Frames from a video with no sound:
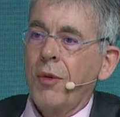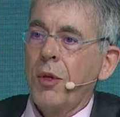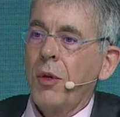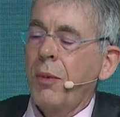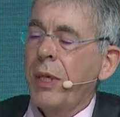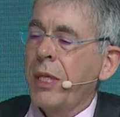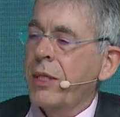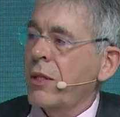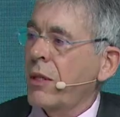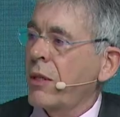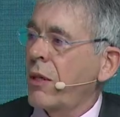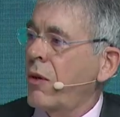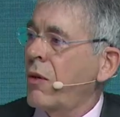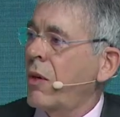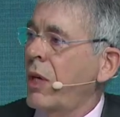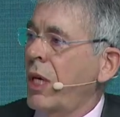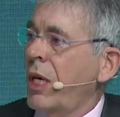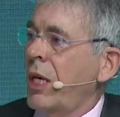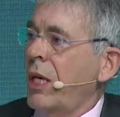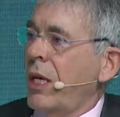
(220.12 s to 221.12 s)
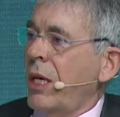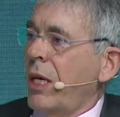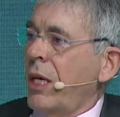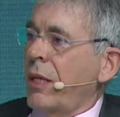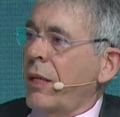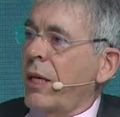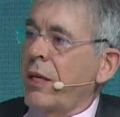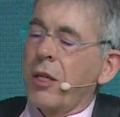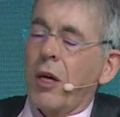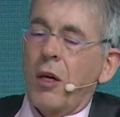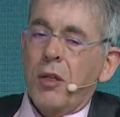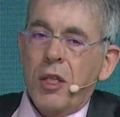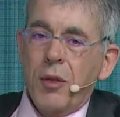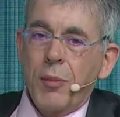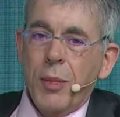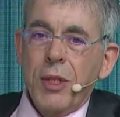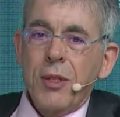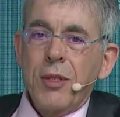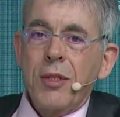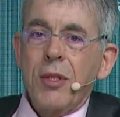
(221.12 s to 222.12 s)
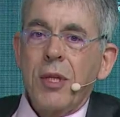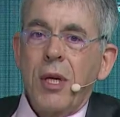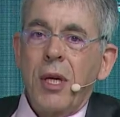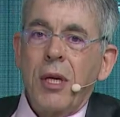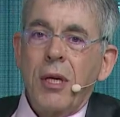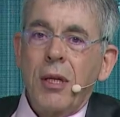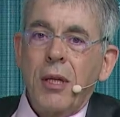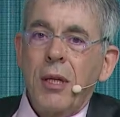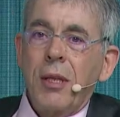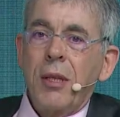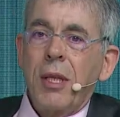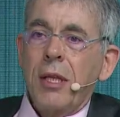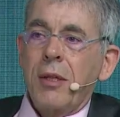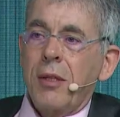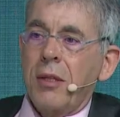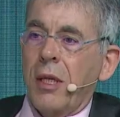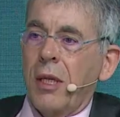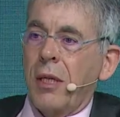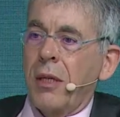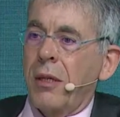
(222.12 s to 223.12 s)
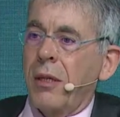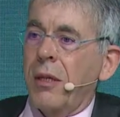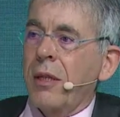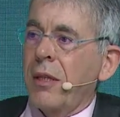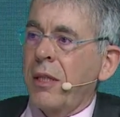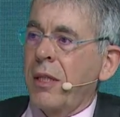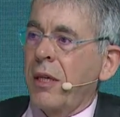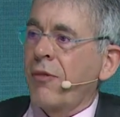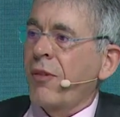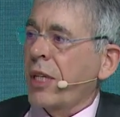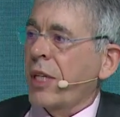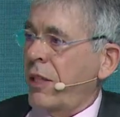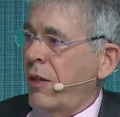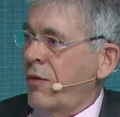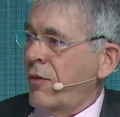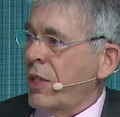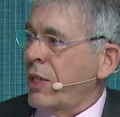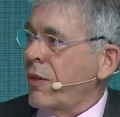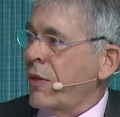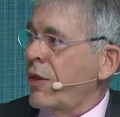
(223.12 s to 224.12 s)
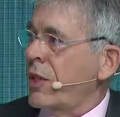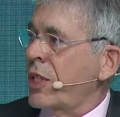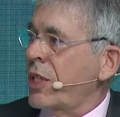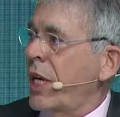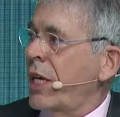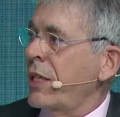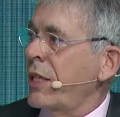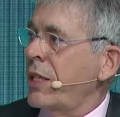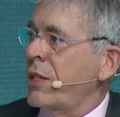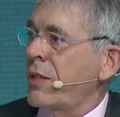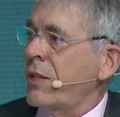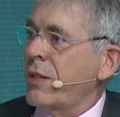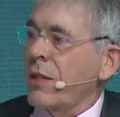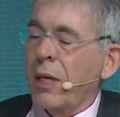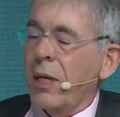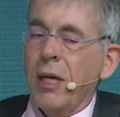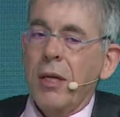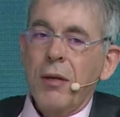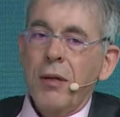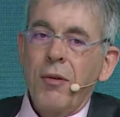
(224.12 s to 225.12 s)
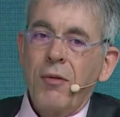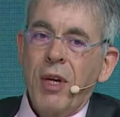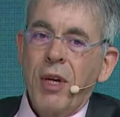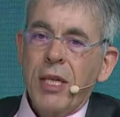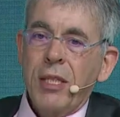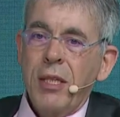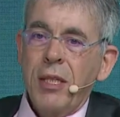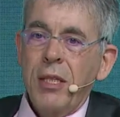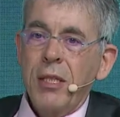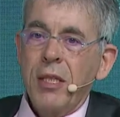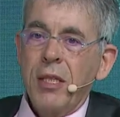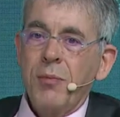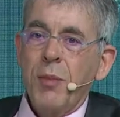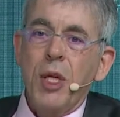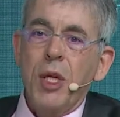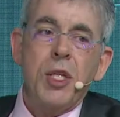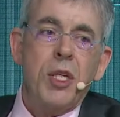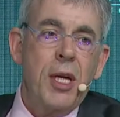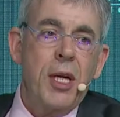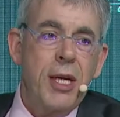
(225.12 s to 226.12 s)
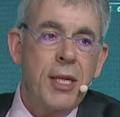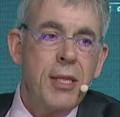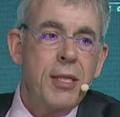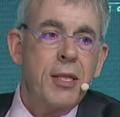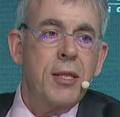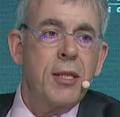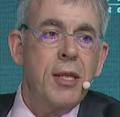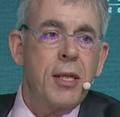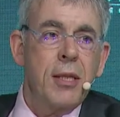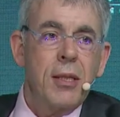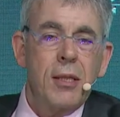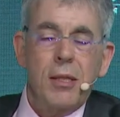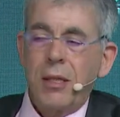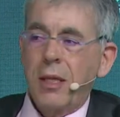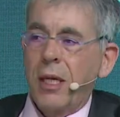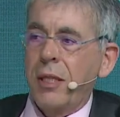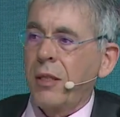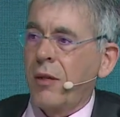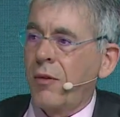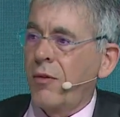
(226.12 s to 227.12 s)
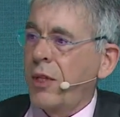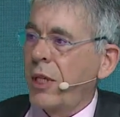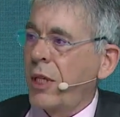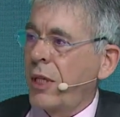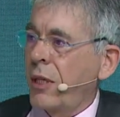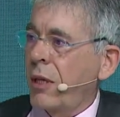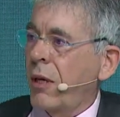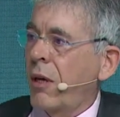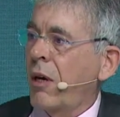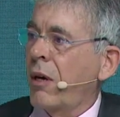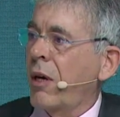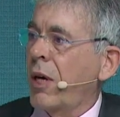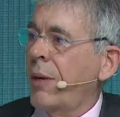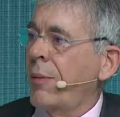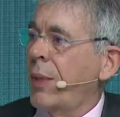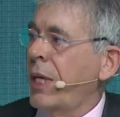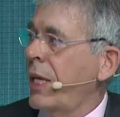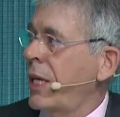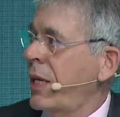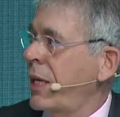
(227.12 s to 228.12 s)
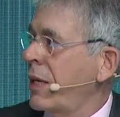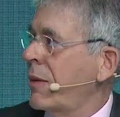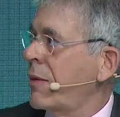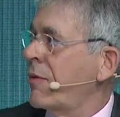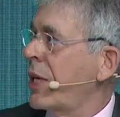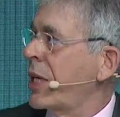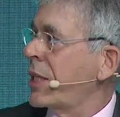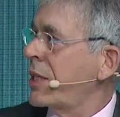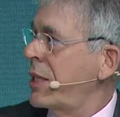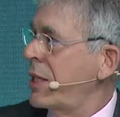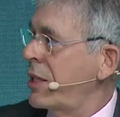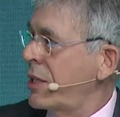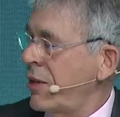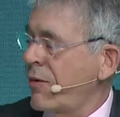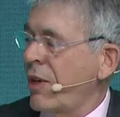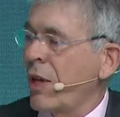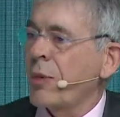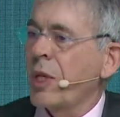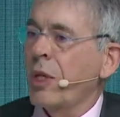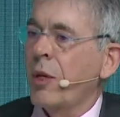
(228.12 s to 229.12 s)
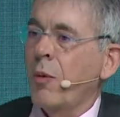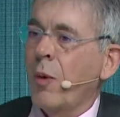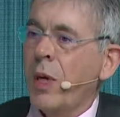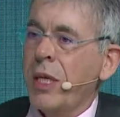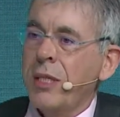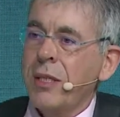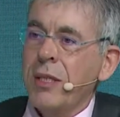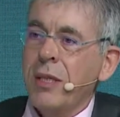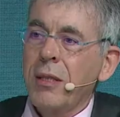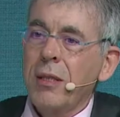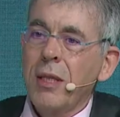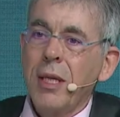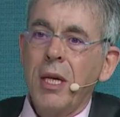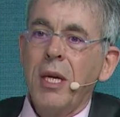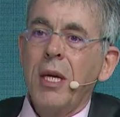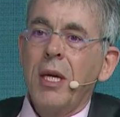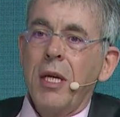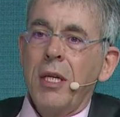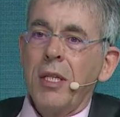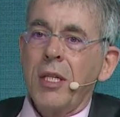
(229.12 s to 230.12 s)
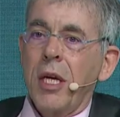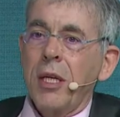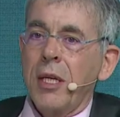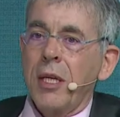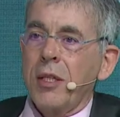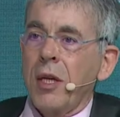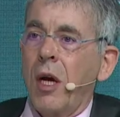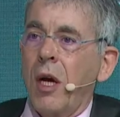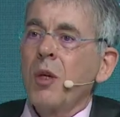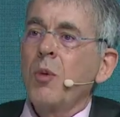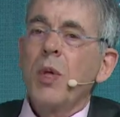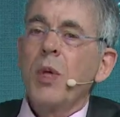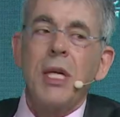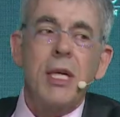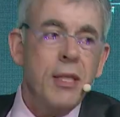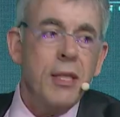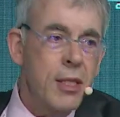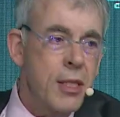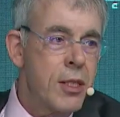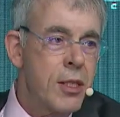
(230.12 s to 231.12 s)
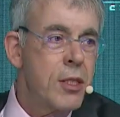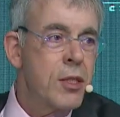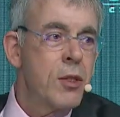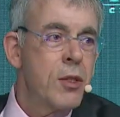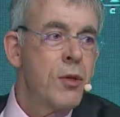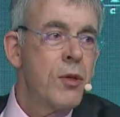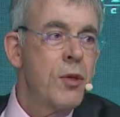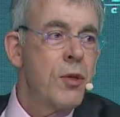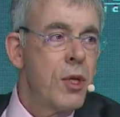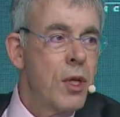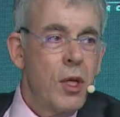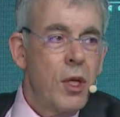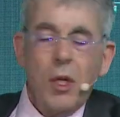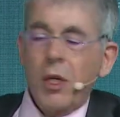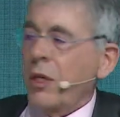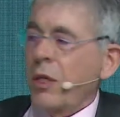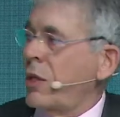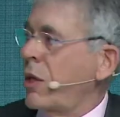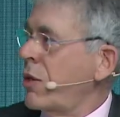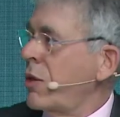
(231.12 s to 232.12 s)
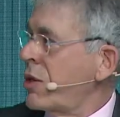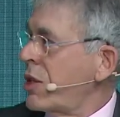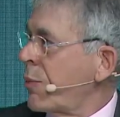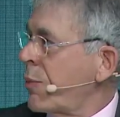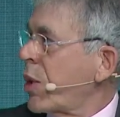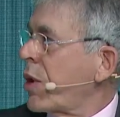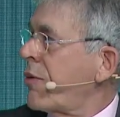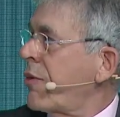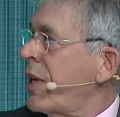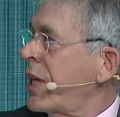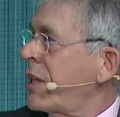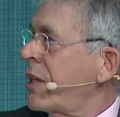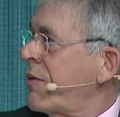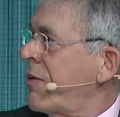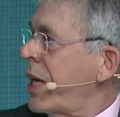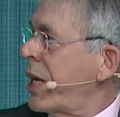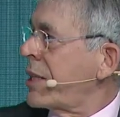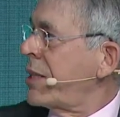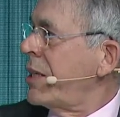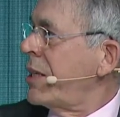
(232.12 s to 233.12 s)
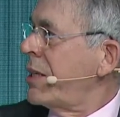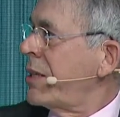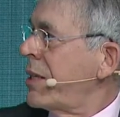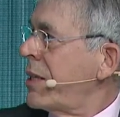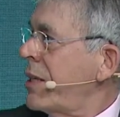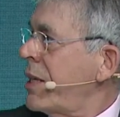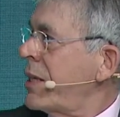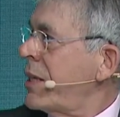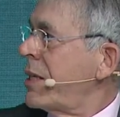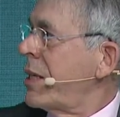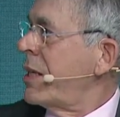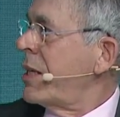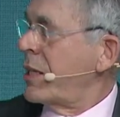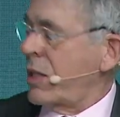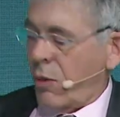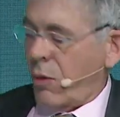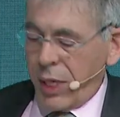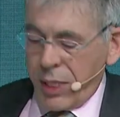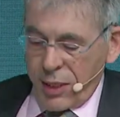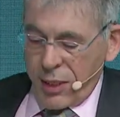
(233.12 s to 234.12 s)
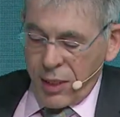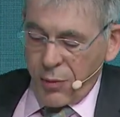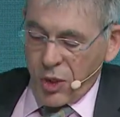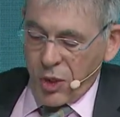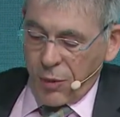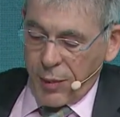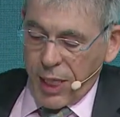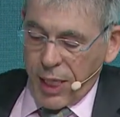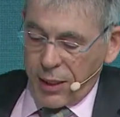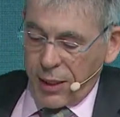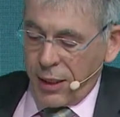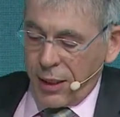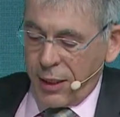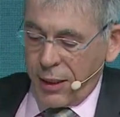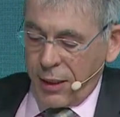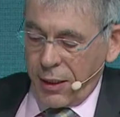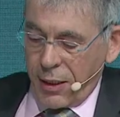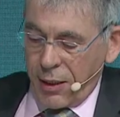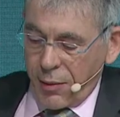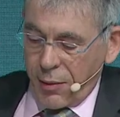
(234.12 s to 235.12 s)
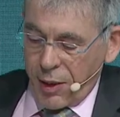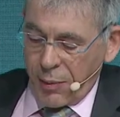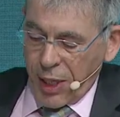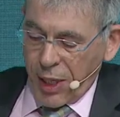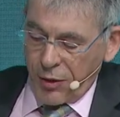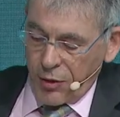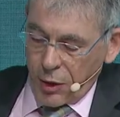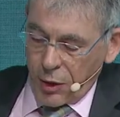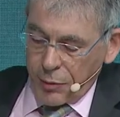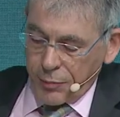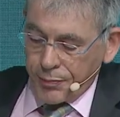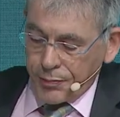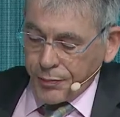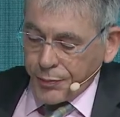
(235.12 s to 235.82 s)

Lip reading: few weeks ago that documents that the effectiveness of the Chinese vaccines is much less than that of the mRNA vaccines developed in the West, and China's unwillingness to use the more effective vaccines is quite symptomatic, in my view.